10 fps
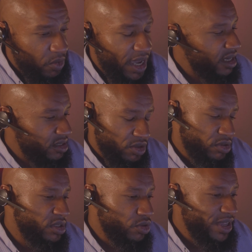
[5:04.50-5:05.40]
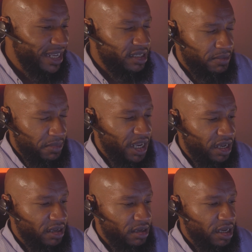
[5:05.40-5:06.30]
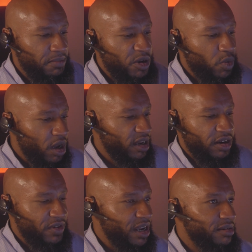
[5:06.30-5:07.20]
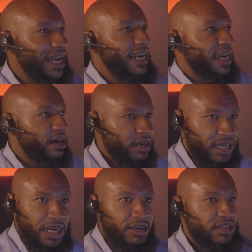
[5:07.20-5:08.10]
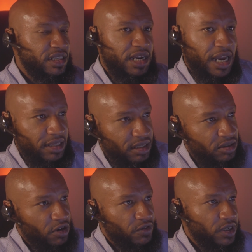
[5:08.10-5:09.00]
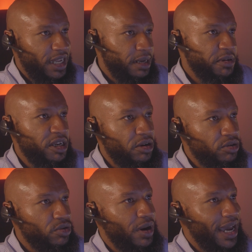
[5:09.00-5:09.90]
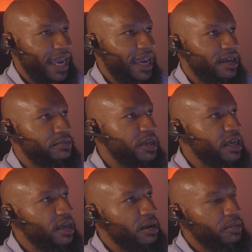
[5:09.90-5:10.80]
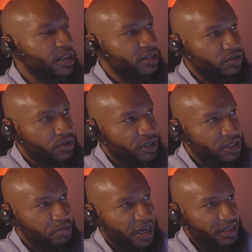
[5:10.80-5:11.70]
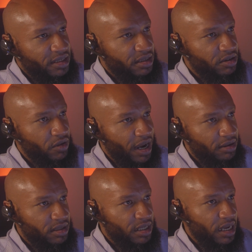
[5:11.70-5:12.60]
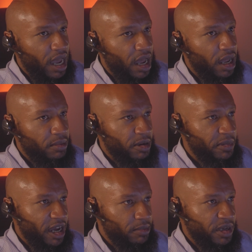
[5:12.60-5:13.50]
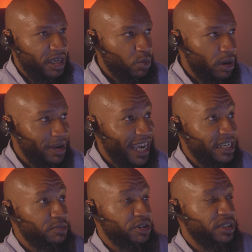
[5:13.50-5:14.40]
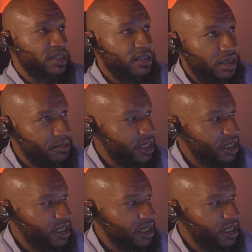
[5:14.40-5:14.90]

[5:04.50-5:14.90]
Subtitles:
way. So to that submitting and me walking around not arrogant, I don't need to knock things over or let it be known who I am, but there's a respected, grounded calm about me, and where my expertise comes